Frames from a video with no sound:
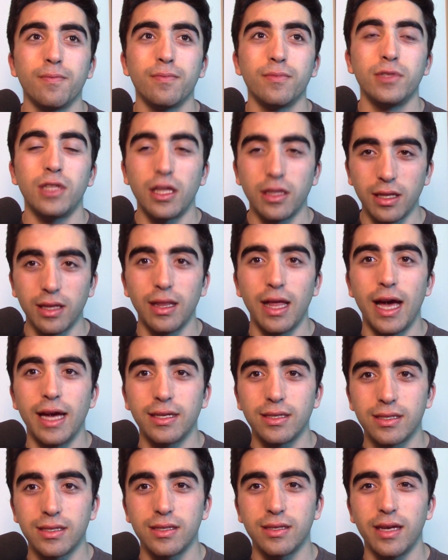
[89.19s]

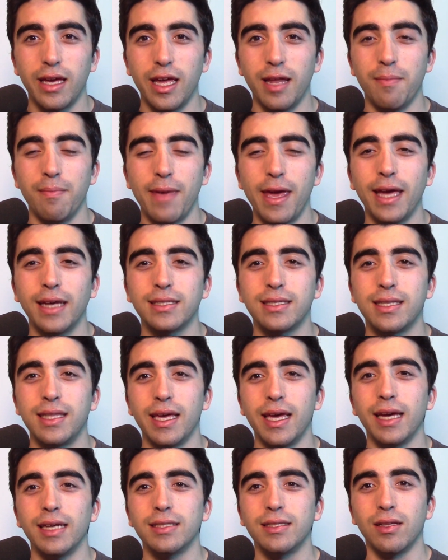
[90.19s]
nonetheless, it makes
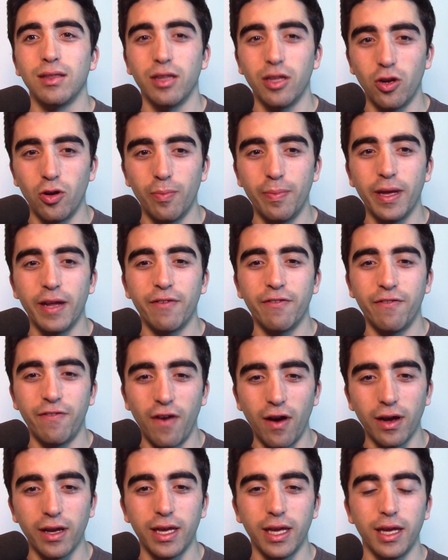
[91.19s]
things a little bit
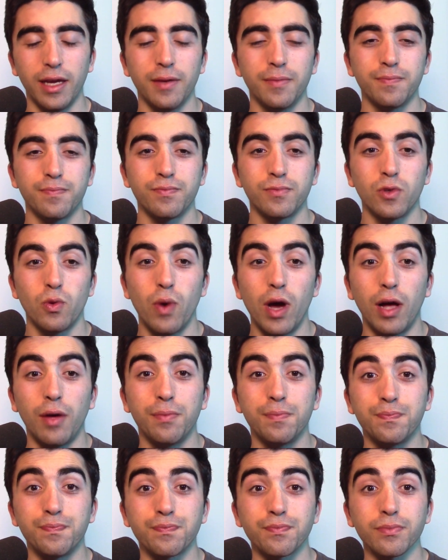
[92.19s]
funky.
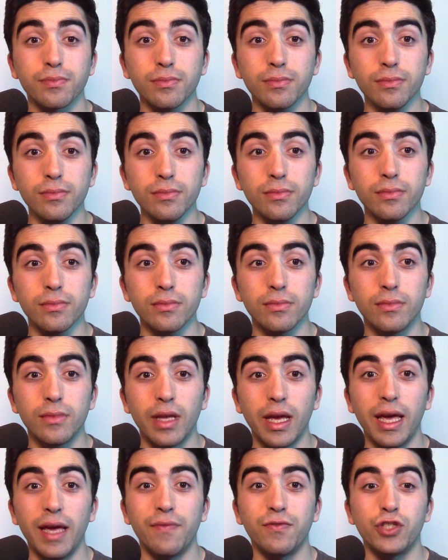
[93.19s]
Well,
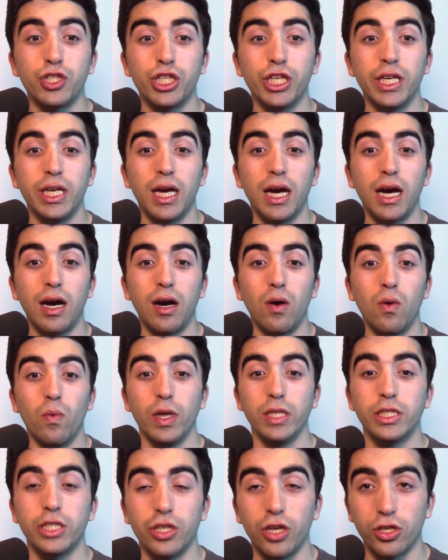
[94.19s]
if she
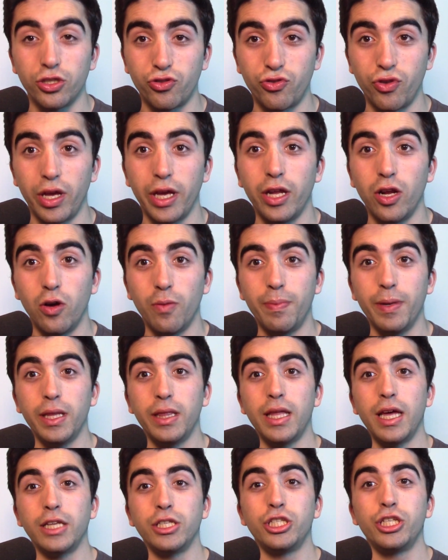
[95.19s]
wins the Australian Open,
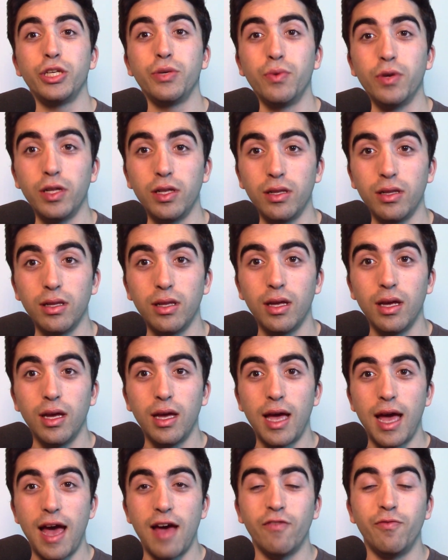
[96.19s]
then she will
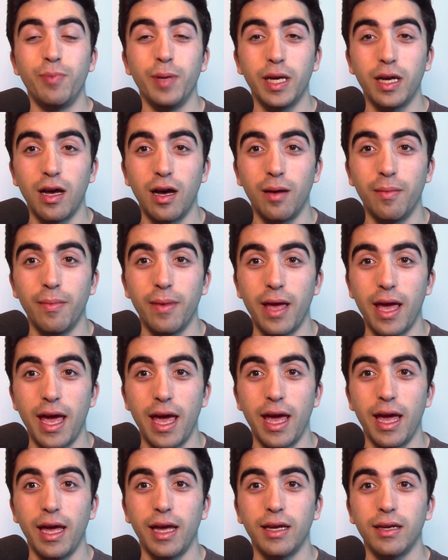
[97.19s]
have become
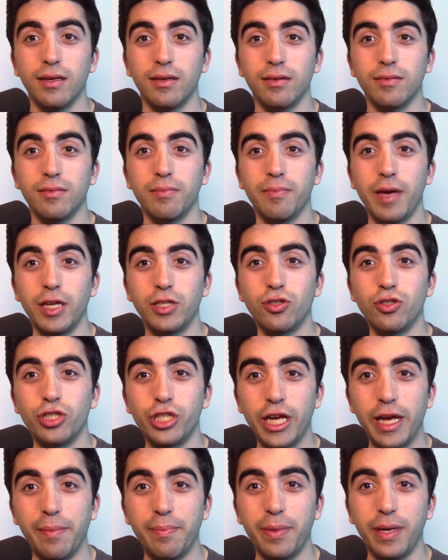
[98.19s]
a major
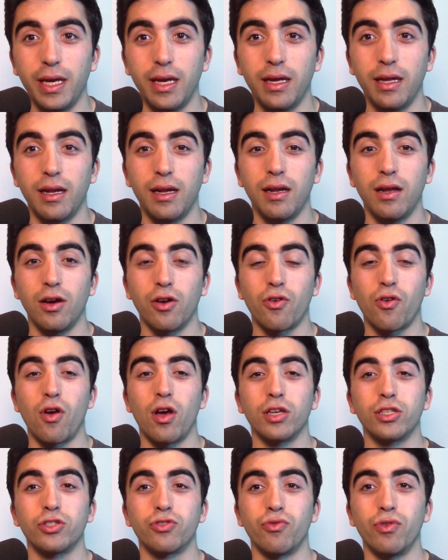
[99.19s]
champion
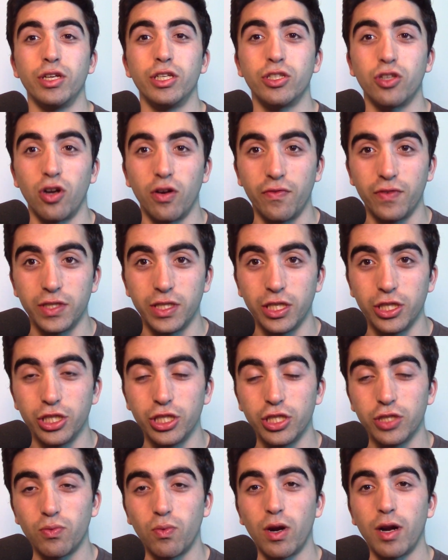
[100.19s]
across 3 surfaces.
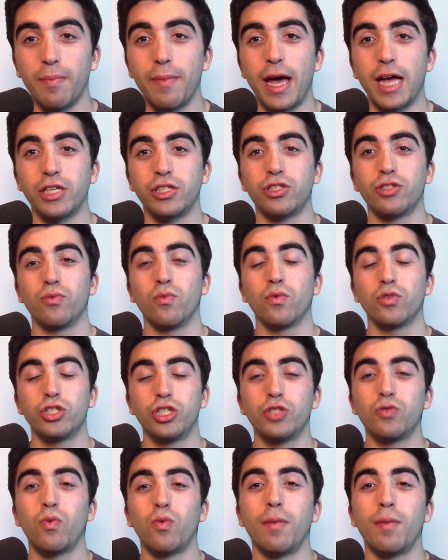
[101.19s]
She's one
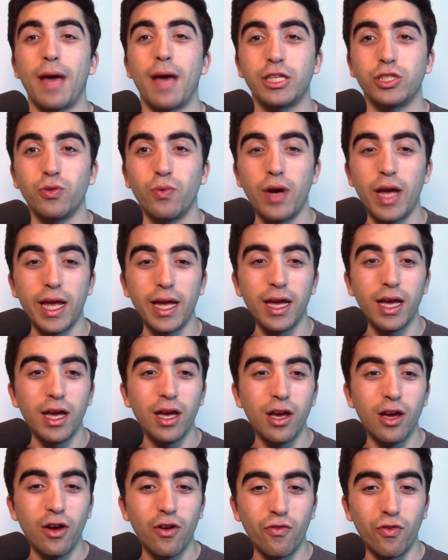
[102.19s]
match away
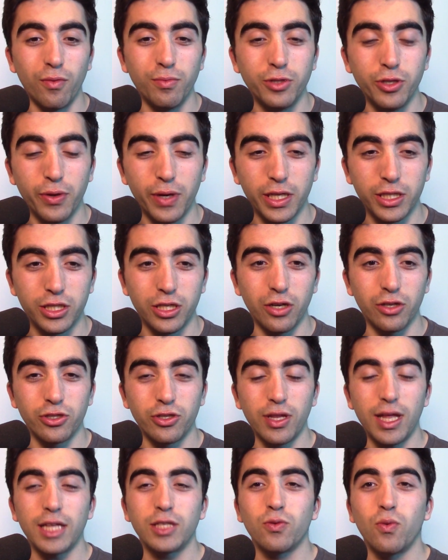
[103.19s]
from doing so.
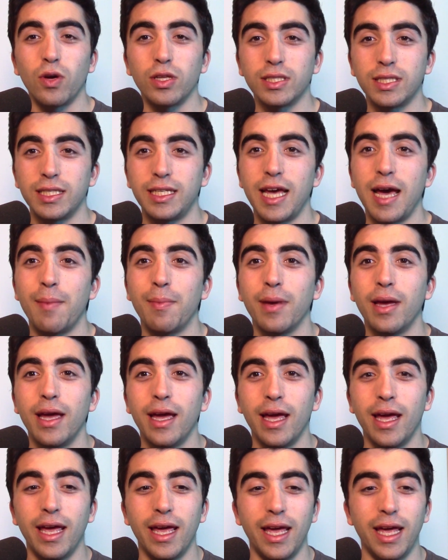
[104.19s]
So that's one step
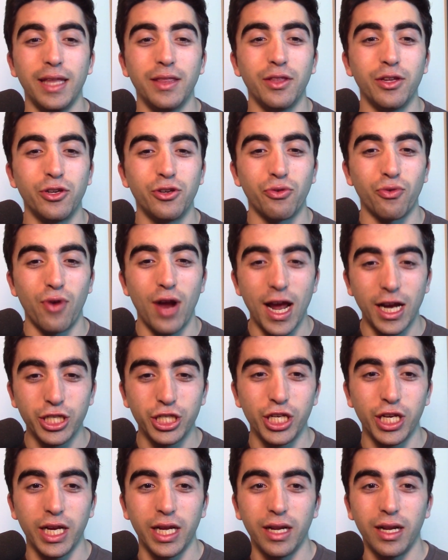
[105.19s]
in the
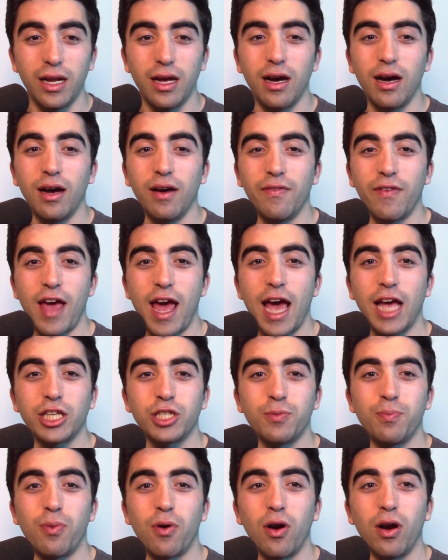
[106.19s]
direction of
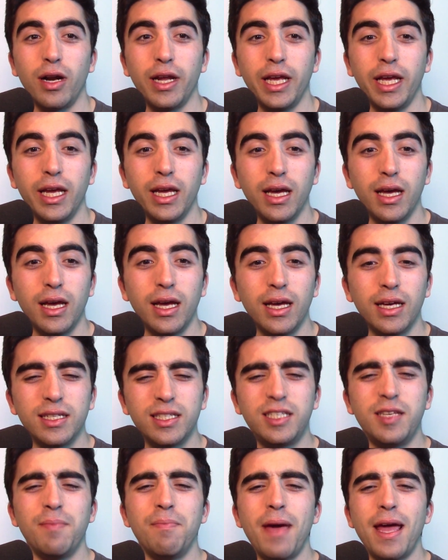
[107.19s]
Ash Barty
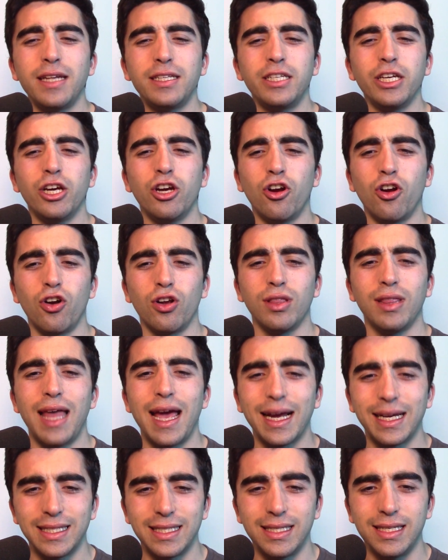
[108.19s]
cementing her
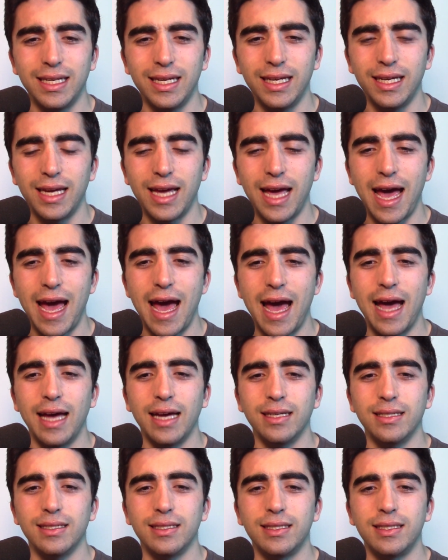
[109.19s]
legacy
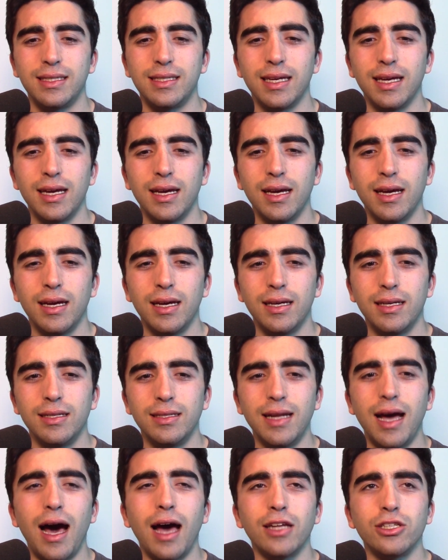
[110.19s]
as
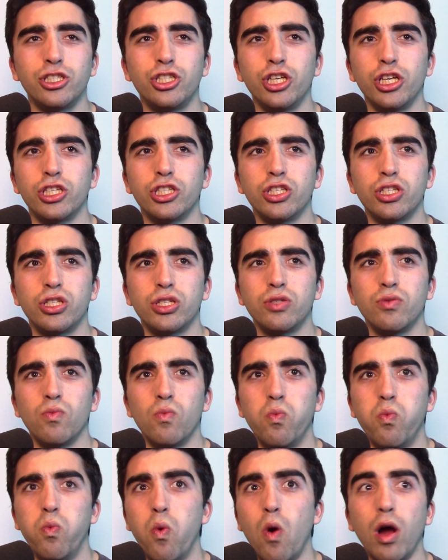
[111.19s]
not just
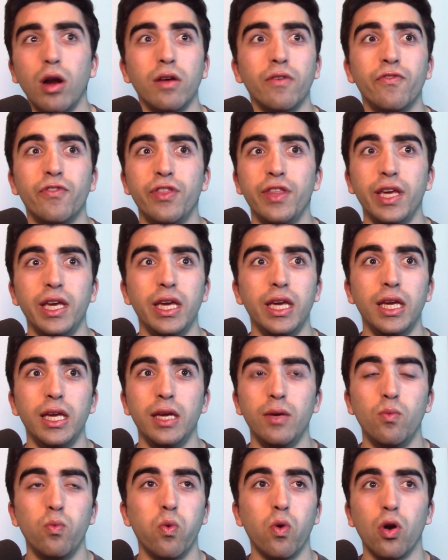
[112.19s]
one of
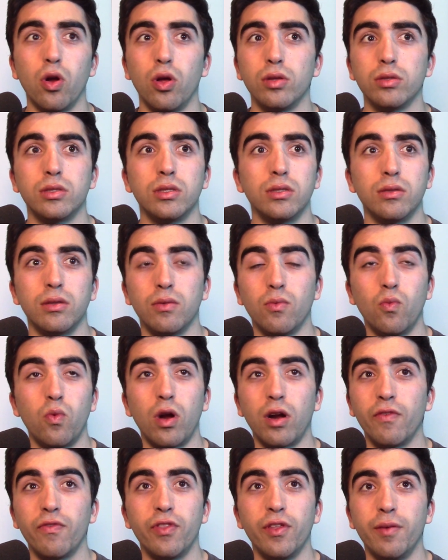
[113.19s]
the
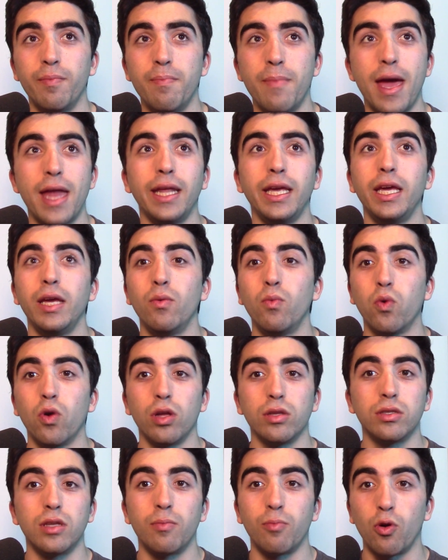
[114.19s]
many
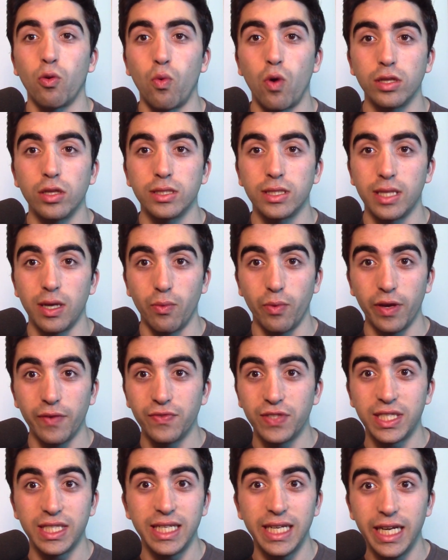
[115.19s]
world number ones that we've
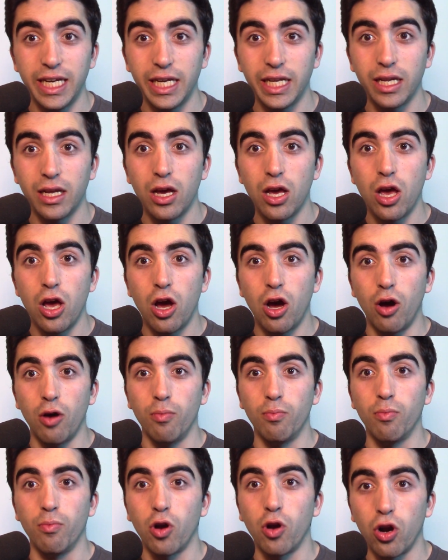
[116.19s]
seen
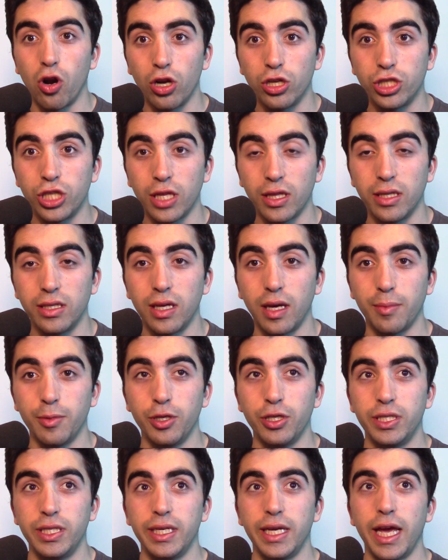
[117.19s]
emerge on the
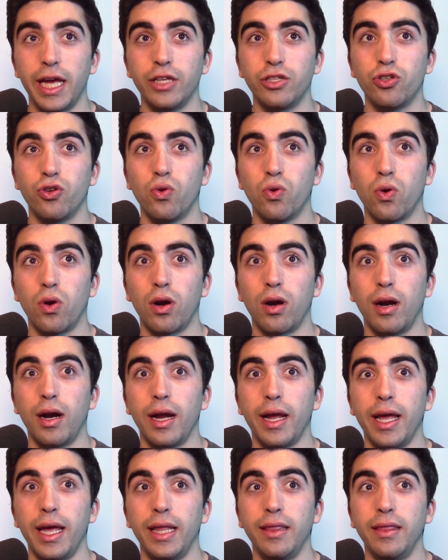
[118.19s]
WTA tour
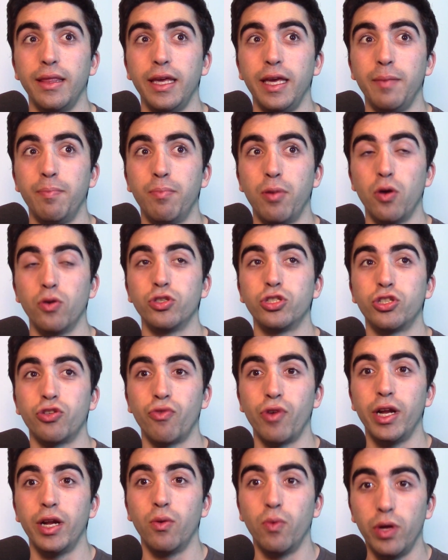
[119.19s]
in the post
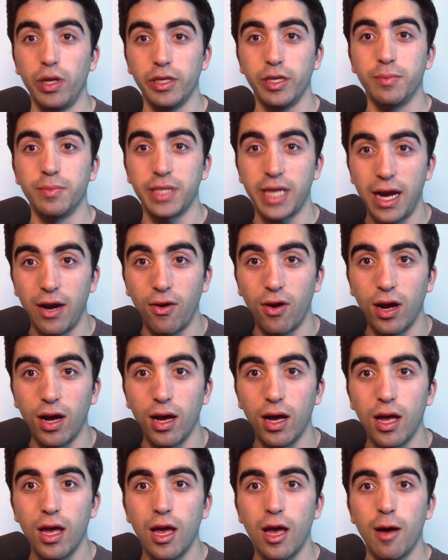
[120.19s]
Serena Williams
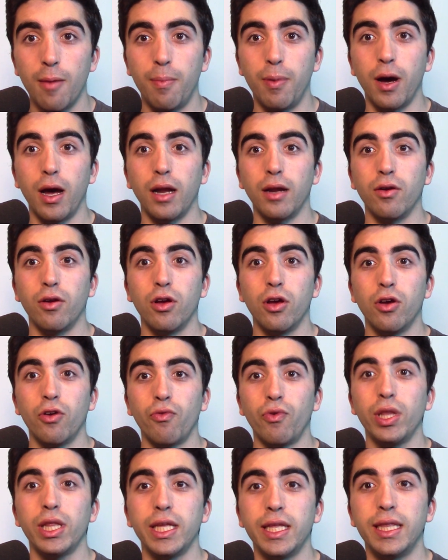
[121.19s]
era, but
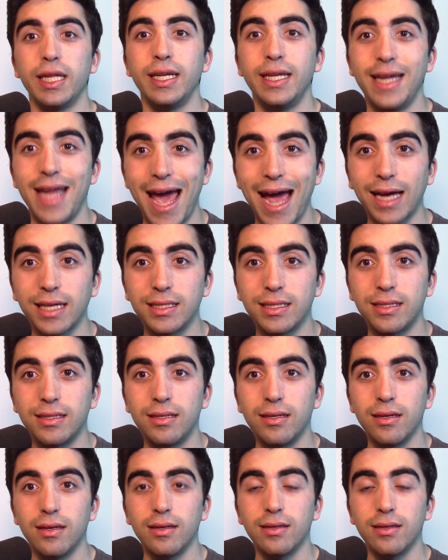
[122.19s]
really the next